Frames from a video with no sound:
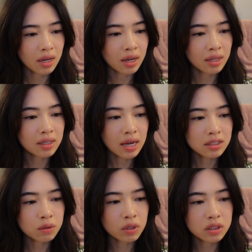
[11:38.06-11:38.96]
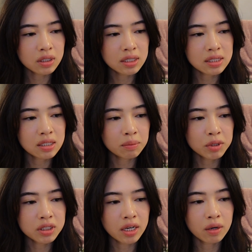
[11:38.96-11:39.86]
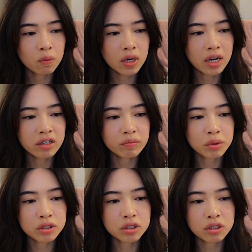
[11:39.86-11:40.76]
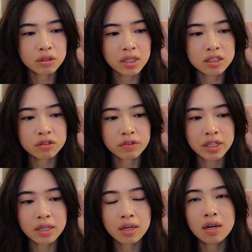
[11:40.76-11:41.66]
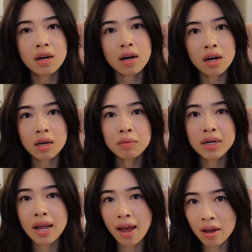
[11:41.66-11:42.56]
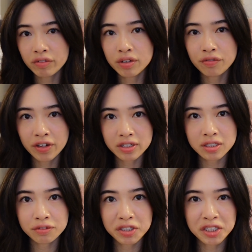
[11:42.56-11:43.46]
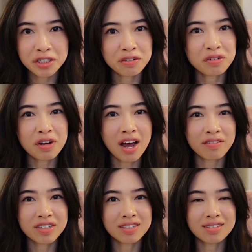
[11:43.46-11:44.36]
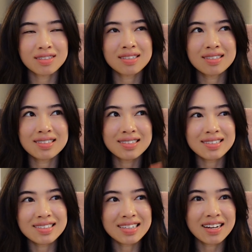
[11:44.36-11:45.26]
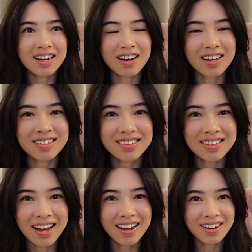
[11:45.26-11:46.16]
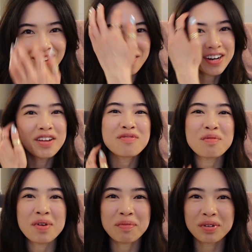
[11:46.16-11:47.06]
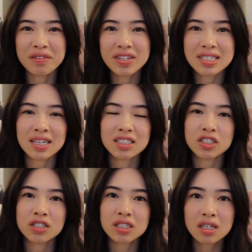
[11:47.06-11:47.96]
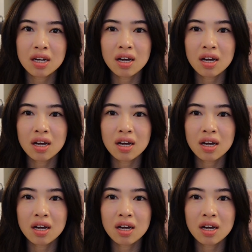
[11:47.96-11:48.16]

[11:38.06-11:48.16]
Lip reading: And last question is number 10, what kind of books do you like to read? I am an avid fantasy reader, if you haven't got that already from my previous answers.